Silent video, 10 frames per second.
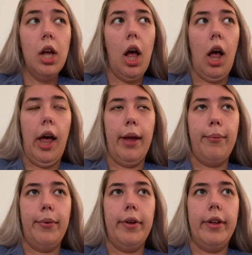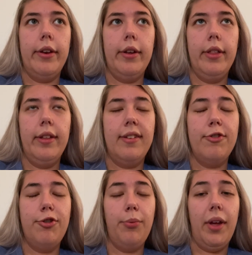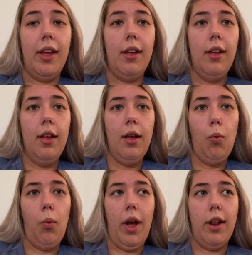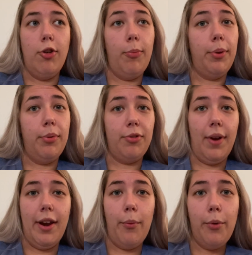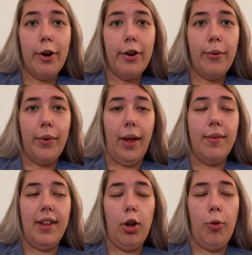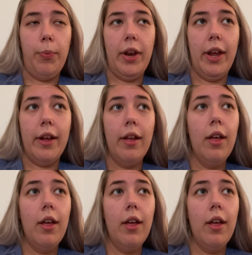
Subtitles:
I would listen to it when nobody was around at work, when I was like opening.